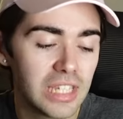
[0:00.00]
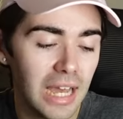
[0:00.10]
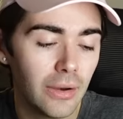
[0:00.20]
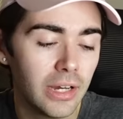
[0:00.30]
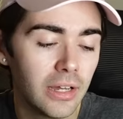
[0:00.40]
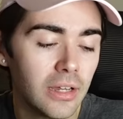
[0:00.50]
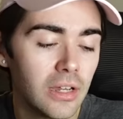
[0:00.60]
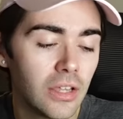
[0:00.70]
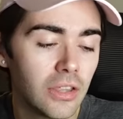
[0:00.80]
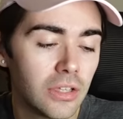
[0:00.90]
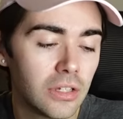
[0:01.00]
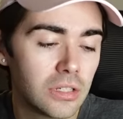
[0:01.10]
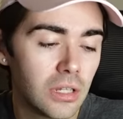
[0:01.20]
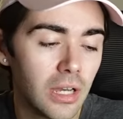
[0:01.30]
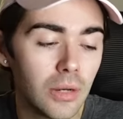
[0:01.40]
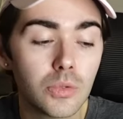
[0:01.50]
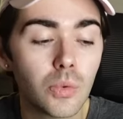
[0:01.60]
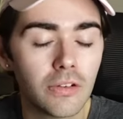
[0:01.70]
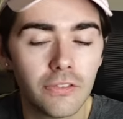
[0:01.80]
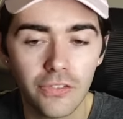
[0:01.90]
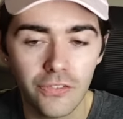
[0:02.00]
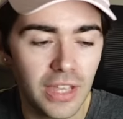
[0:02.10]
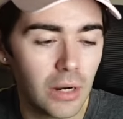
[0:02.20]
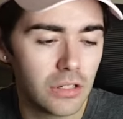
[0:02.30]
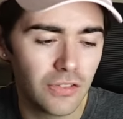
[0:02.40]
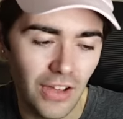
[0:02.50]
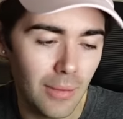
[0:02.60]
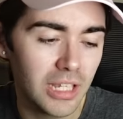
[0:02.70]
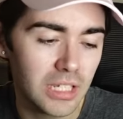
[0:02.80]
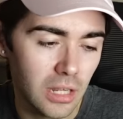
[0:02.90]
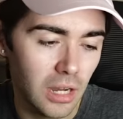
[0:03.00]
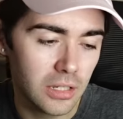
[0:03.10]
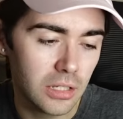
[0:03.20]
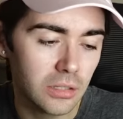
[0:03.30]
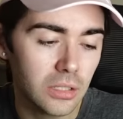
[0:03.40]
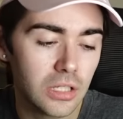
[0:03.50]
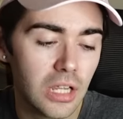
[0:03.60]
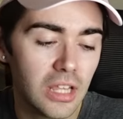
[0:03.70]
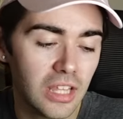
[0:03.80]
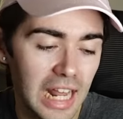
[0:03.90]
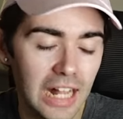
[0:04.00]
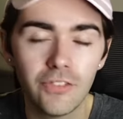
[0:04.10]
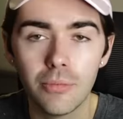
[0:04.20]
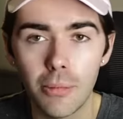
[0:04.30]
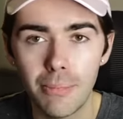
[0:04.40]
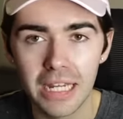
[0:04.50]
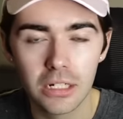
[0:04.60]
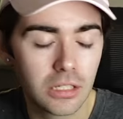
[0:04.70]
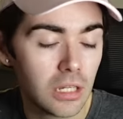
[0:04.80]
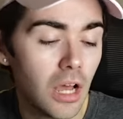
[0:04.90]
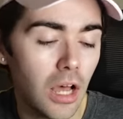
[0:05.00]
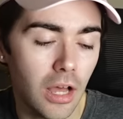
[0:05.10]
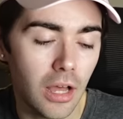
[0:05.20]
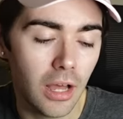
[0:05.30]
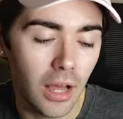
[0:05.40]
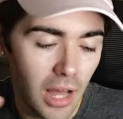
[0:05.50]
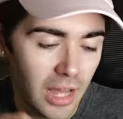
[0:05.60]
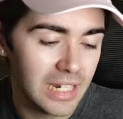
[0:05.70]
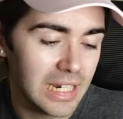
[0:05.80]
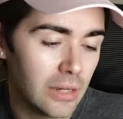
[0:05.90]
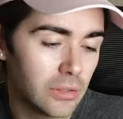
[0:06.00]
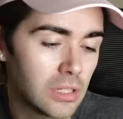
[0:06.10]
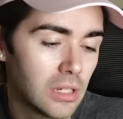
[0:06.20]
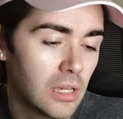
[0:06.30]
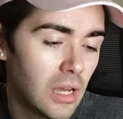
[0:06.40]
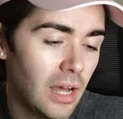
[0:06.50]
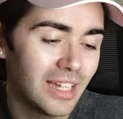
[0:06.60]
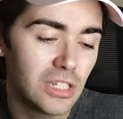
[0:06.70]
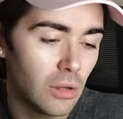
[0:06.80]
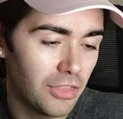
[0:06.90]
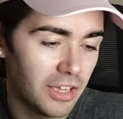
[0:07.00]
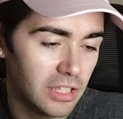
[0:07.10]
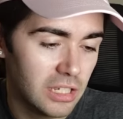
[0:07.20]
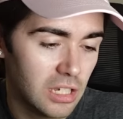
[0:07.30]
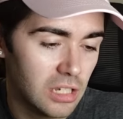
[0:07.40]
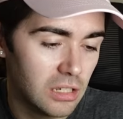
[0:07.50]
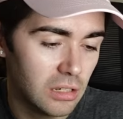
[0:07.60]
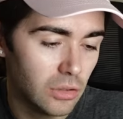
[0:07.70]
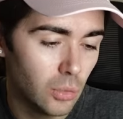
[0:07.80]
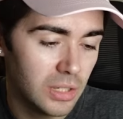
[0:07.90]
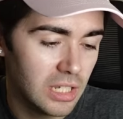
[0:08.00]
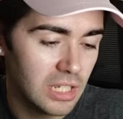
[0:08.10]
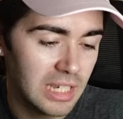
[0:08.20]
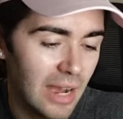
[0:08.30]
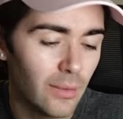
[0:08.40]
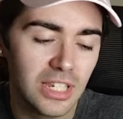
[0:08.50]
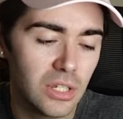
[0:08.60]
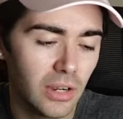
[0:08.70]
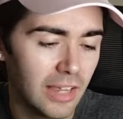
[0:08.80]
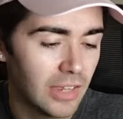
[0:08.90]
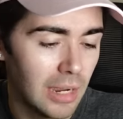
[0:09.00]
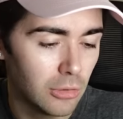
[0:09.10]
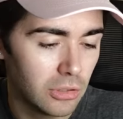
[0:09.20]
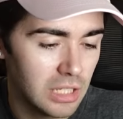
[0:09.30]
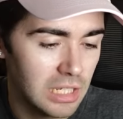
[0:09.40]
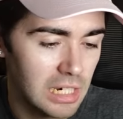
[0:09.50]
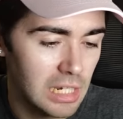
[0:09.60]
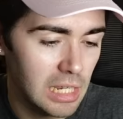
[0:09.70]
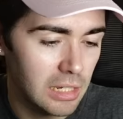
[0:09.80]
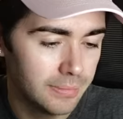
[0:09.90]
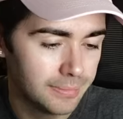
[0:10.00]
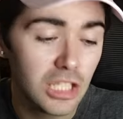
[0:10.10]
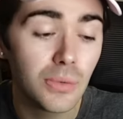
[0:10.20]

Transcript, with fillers: the tower that uh, was one of Fiyero's family's castles that Elphaba makes her hideout I don't think this is the Wizard's Tower. It's not giving Emerald City.